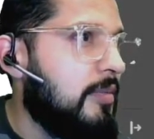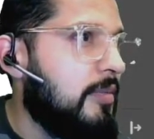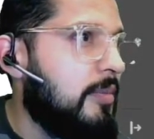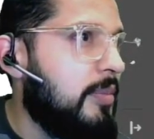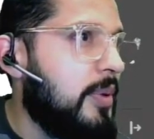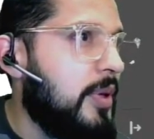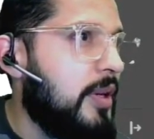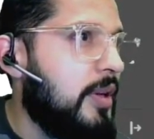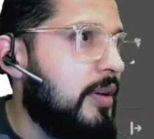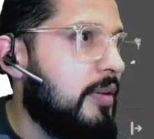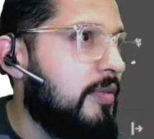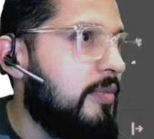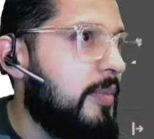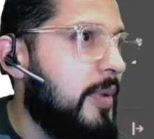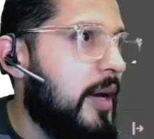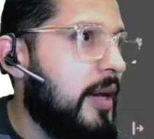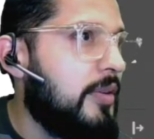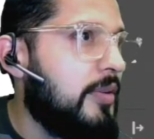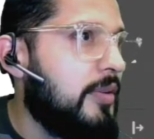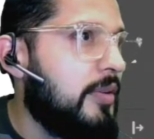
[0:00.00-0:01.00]
PDF
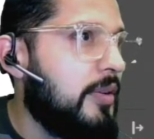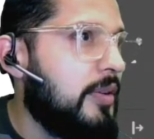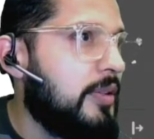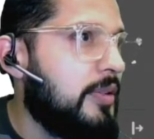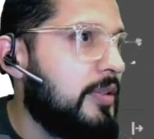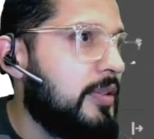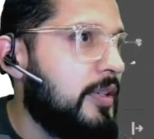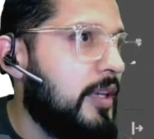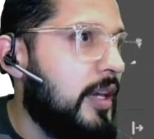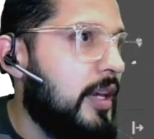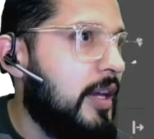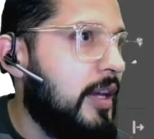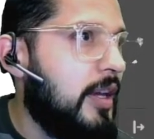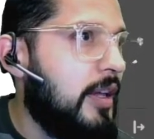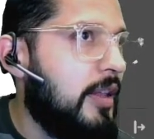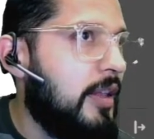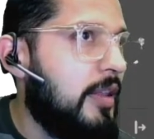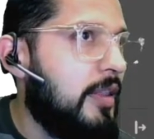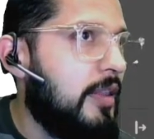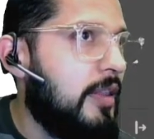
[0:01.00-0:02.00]
manuals,
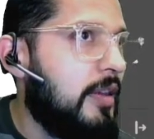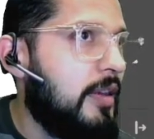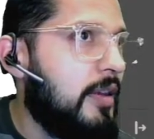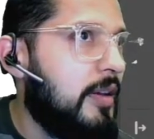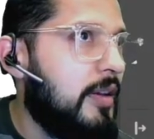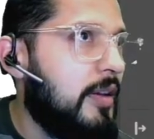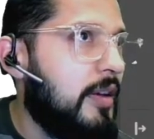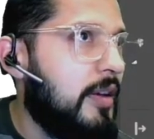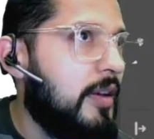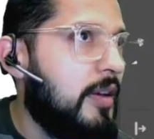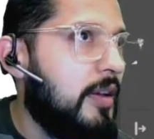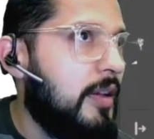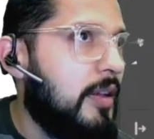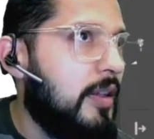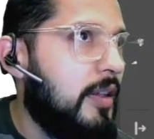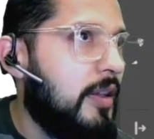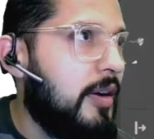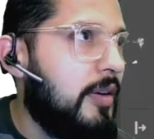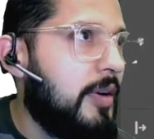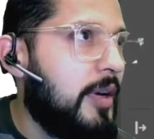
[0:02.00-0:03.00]
and
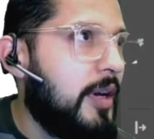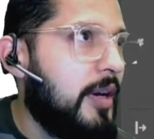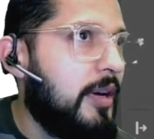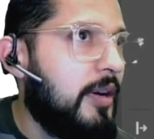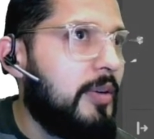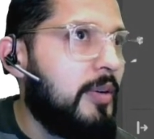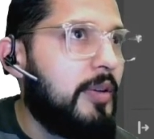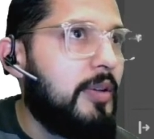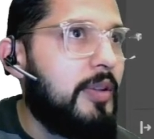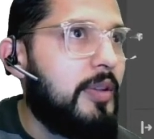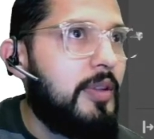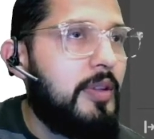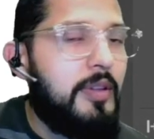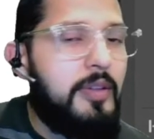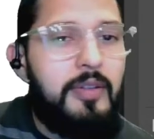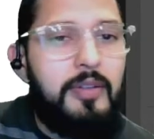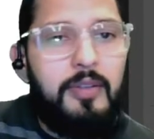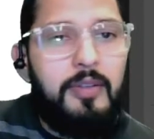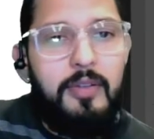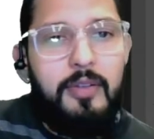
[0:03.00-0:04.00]
there we go.
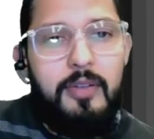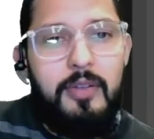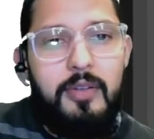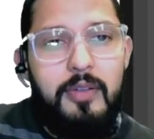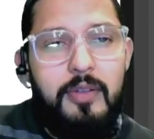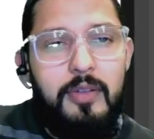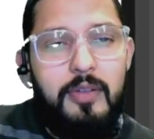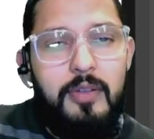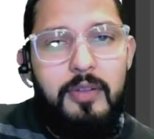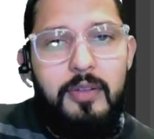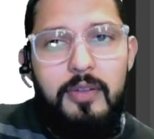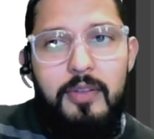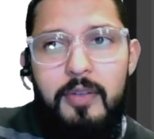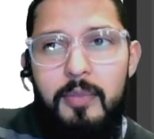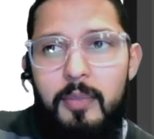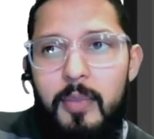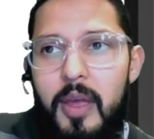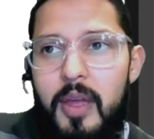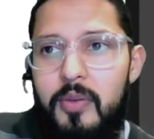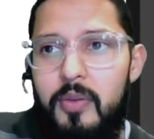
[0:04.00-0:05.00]
This is
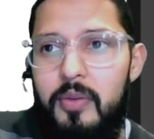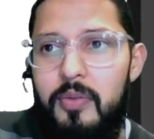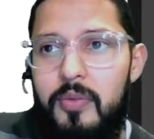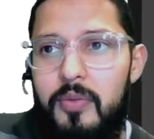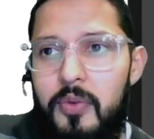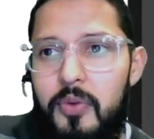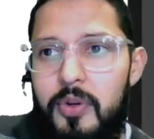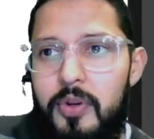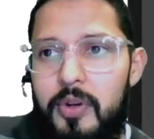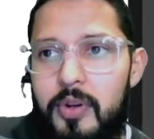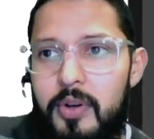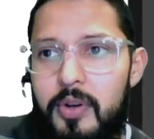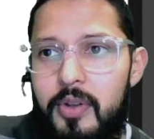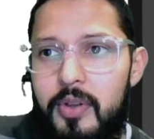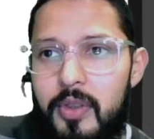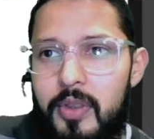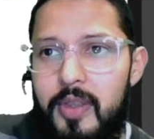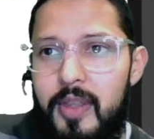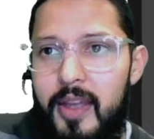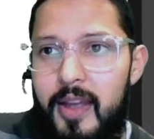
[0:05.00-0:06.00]
a manual for
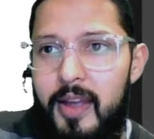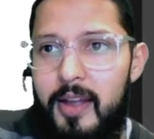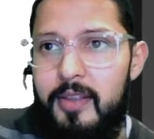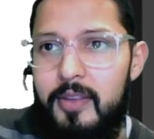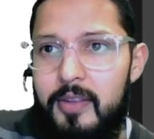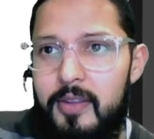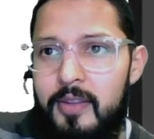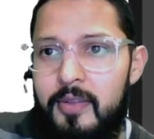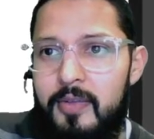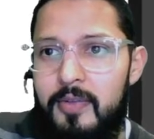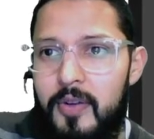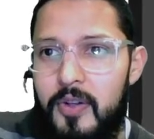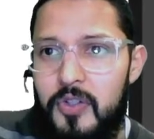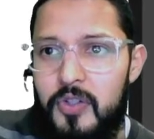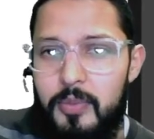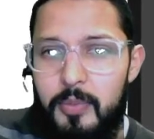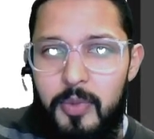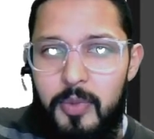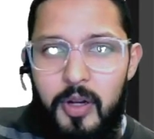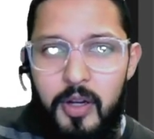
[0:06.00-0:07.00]
that
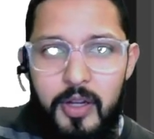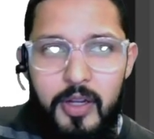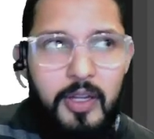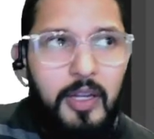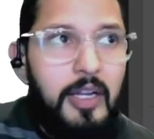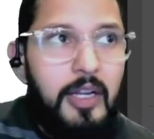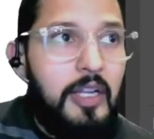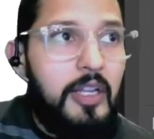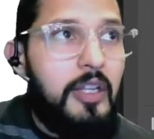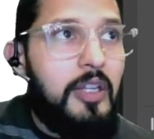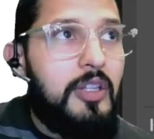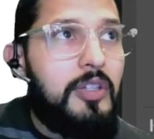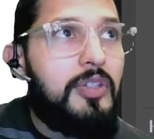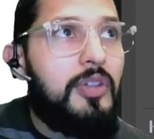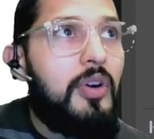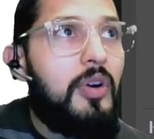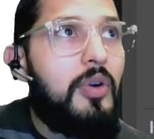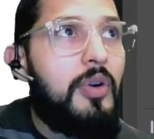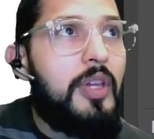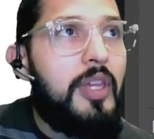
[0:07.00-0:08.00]
function block.
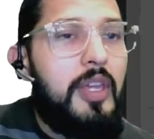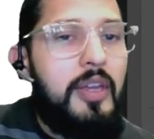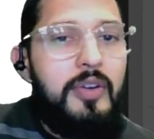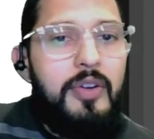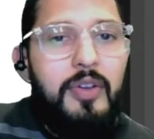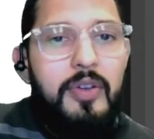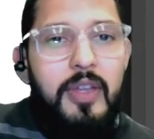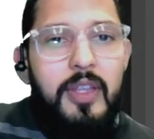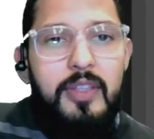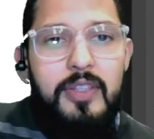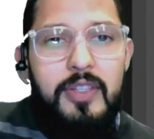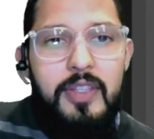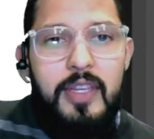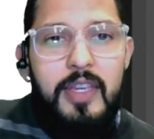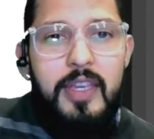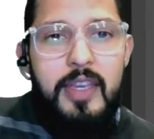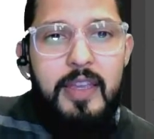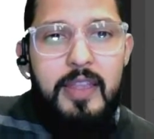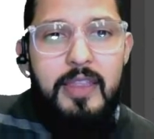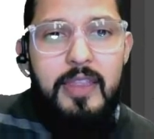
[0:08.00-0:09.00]
So here you can
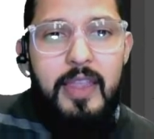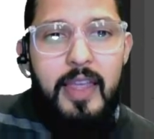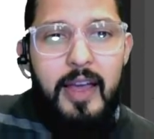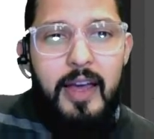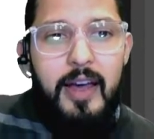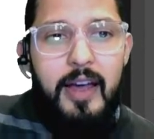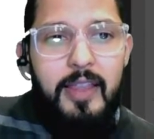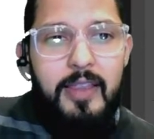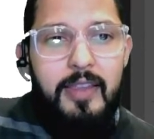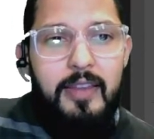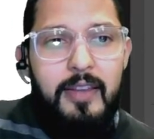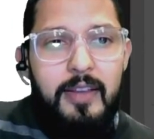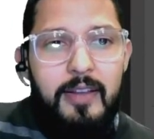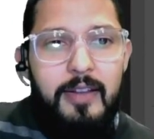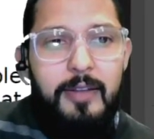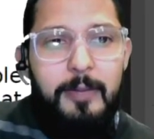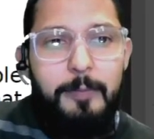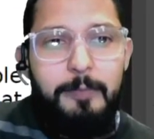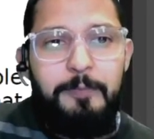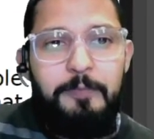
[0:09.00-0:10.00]
see that
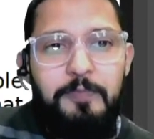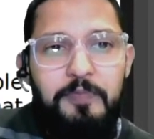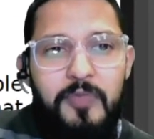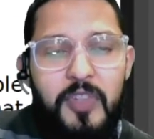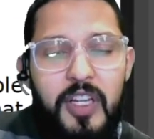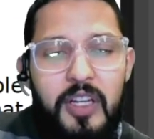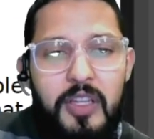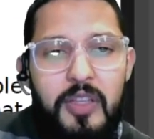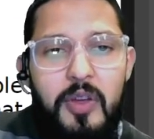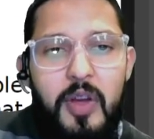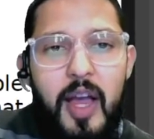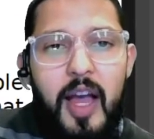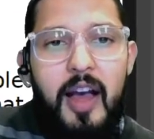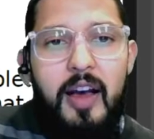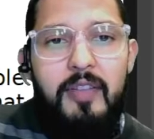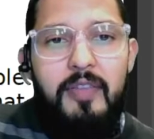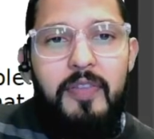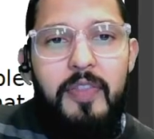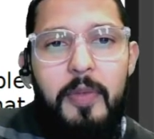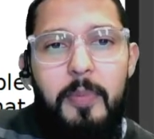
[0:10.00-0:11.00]
you
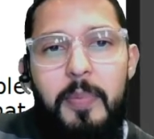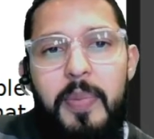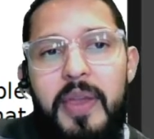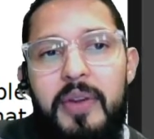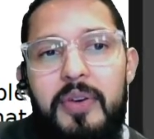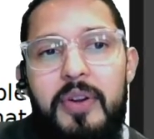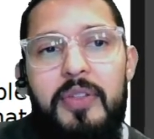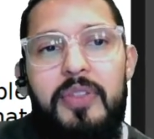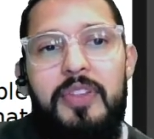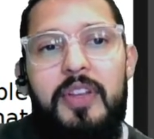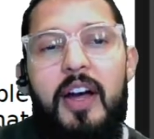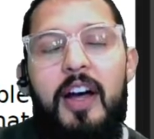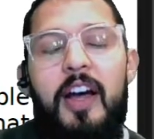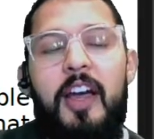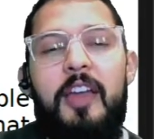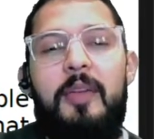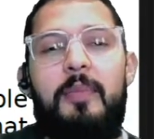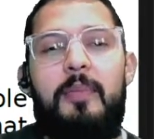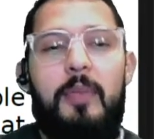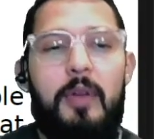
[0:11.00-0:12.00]
have the period
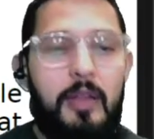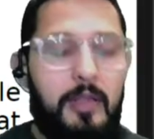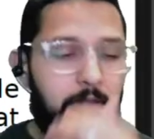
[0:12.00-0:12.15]
time.